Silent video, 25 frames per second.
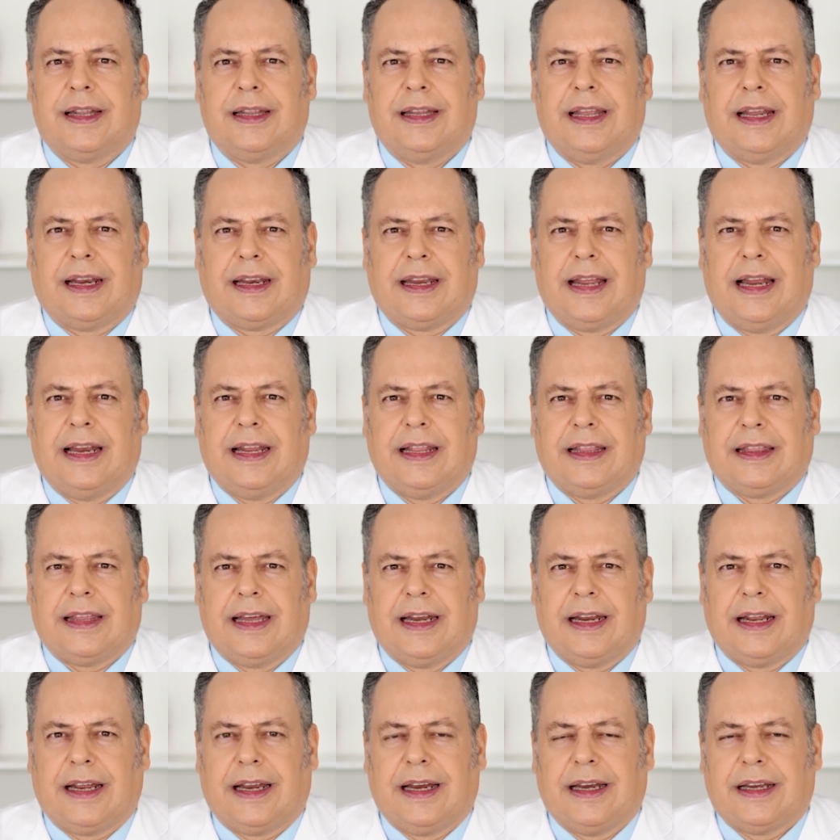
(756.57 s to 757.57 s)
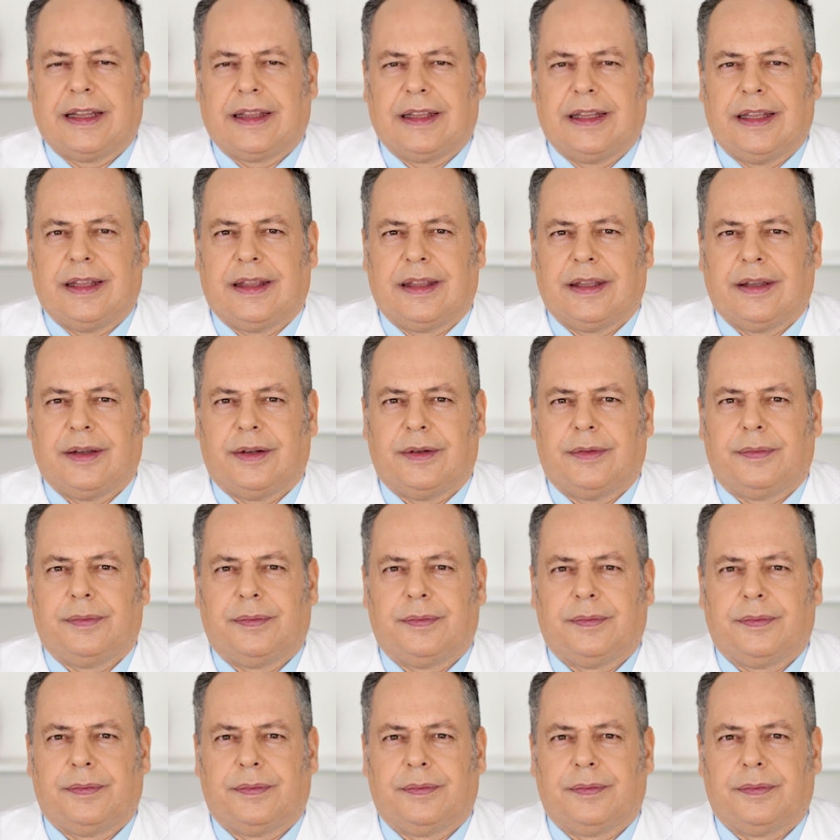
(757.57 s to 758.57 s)
of cookies, 5
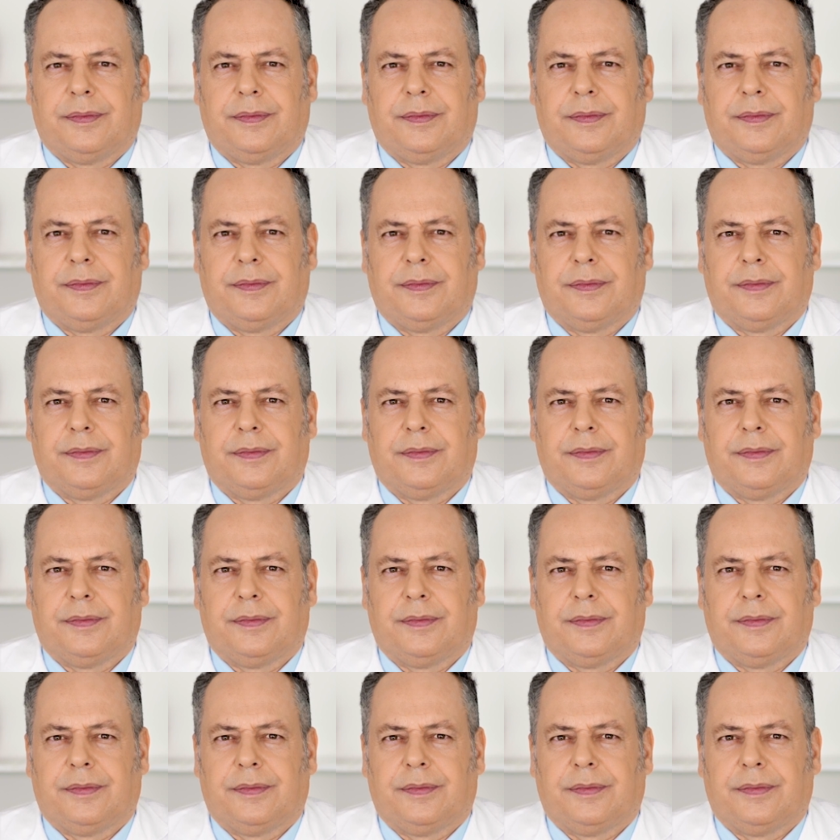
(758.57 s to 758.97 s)
pieces,